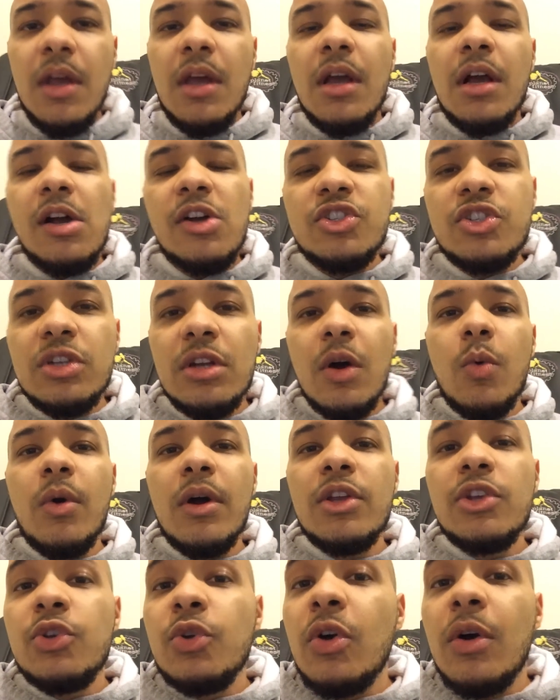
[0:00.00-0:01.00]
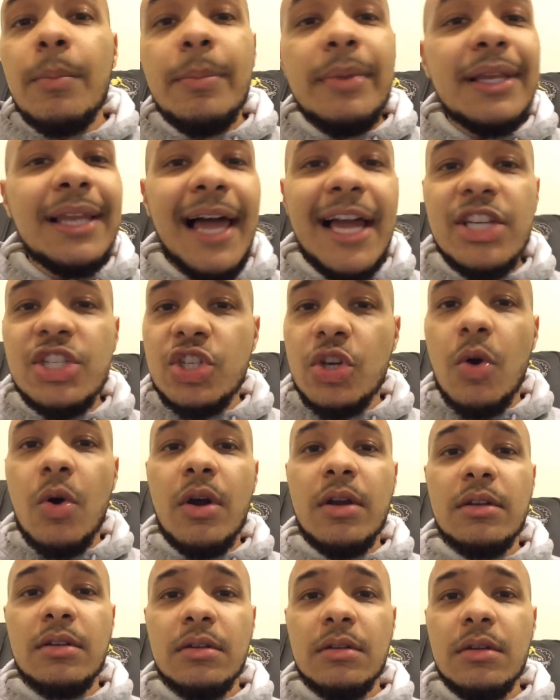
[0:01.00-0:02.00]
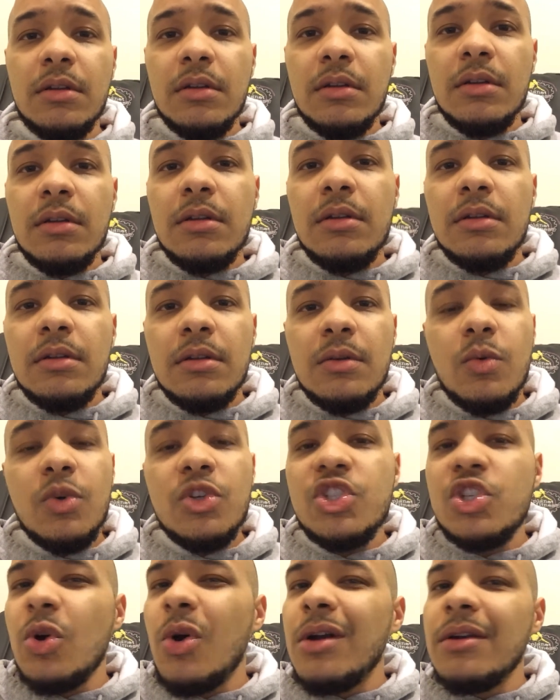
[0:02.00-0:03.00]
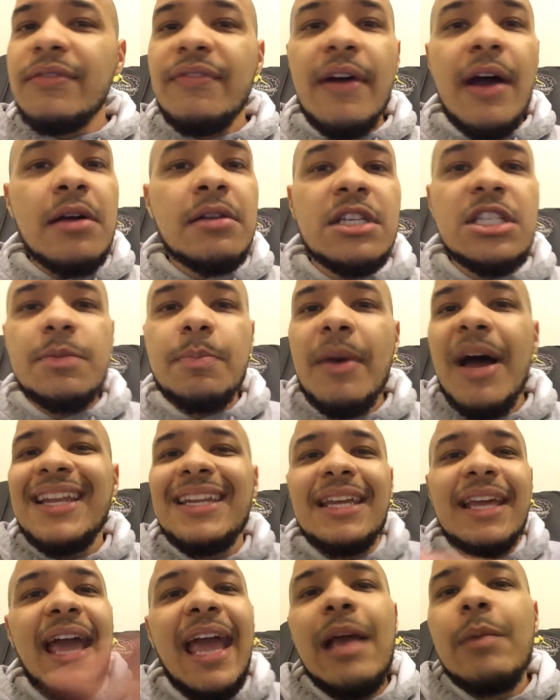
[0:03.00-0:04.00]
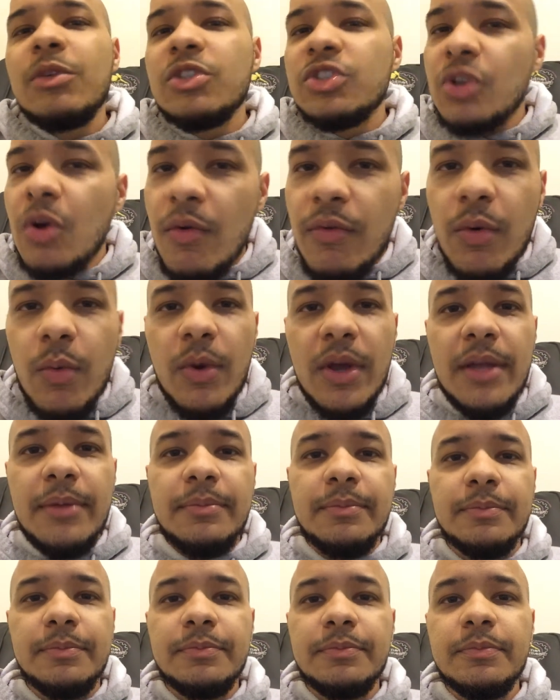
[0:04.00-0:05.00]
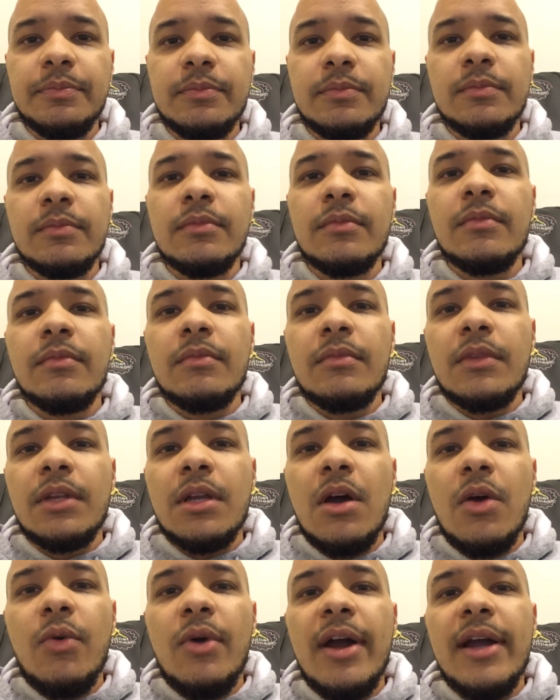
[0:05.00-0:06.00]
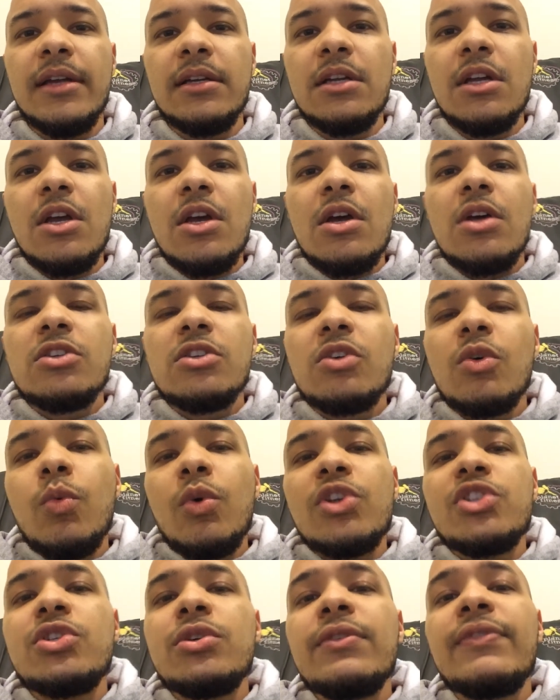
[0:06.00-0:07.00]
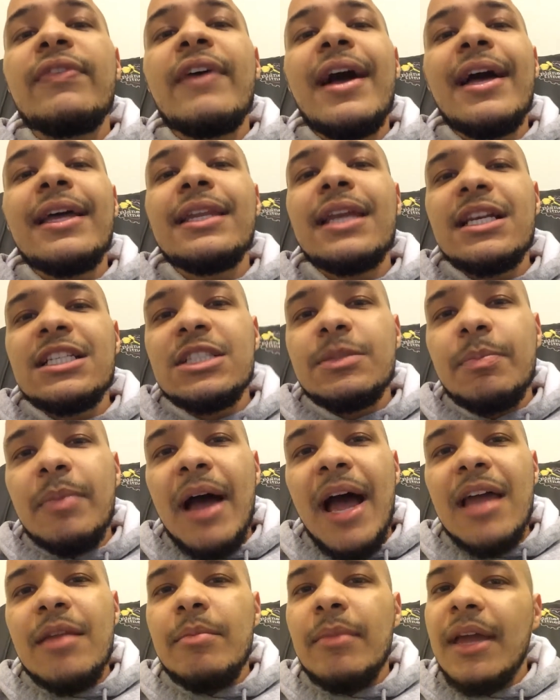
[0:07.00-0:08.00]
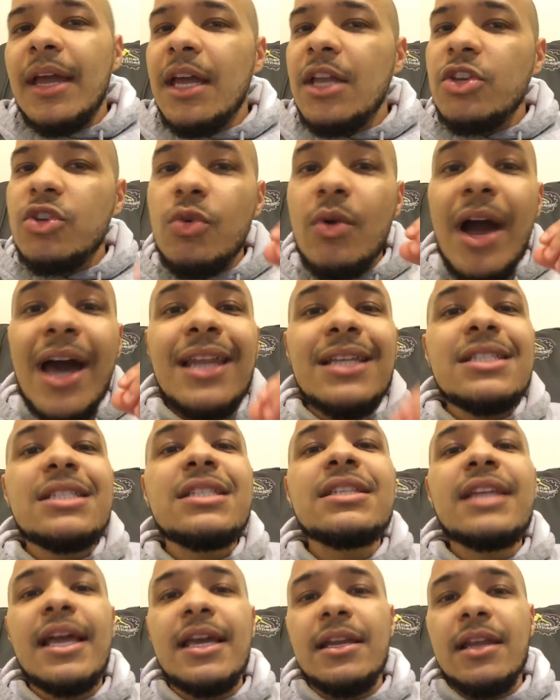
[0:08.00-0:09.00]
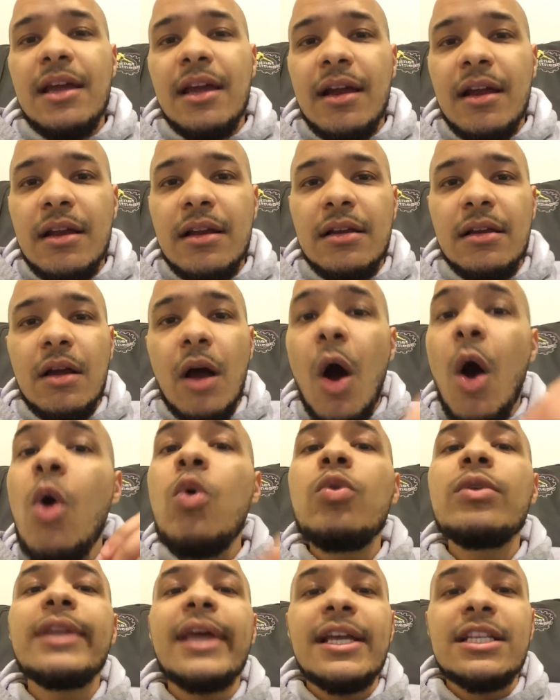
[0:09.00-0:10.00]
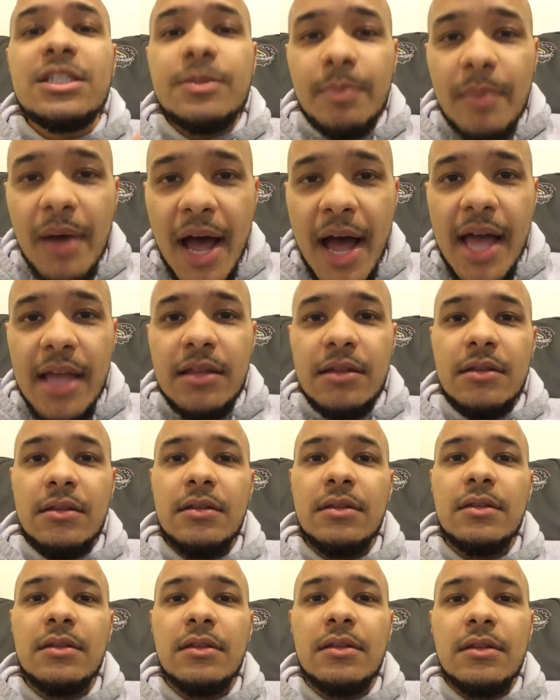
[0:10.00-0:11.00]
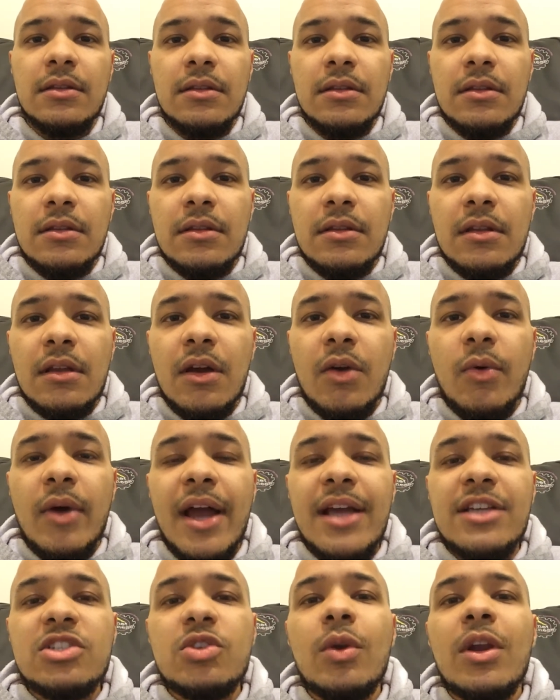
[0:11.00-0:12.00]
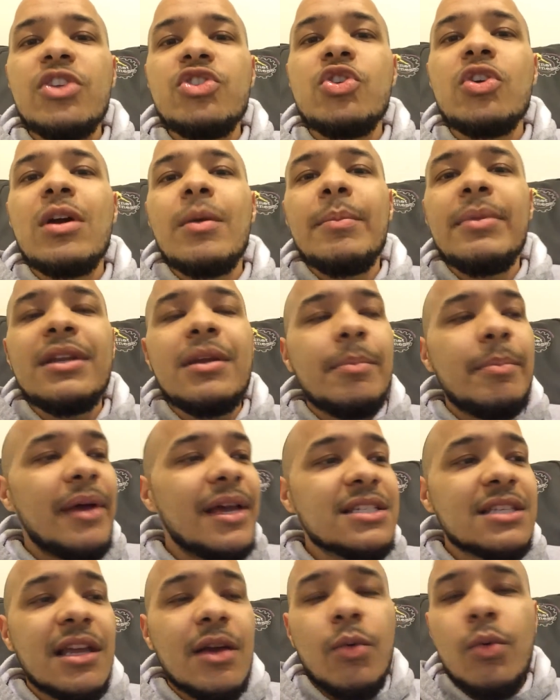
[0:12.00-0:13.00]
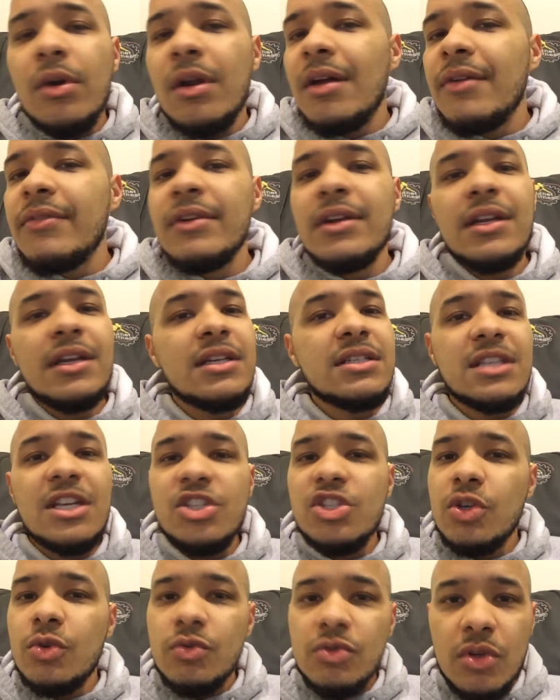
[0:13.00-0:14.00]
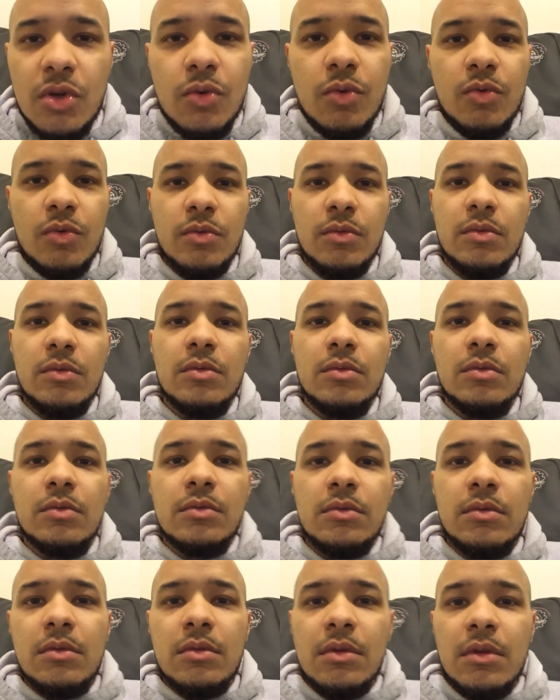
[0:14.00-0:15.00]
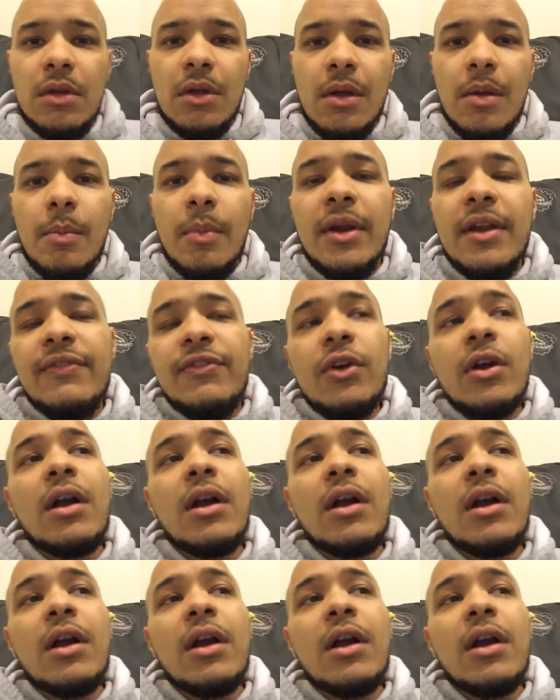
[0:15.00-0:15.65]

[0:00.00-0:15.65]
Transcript: Because you know what? You're going to be like Jordan. When Jordan found his spot, the game was over with. All right? So once you find that spot, man, you got to stay there. Own that spot. All right? So that you can be the best at whatever it is that you do. But if you're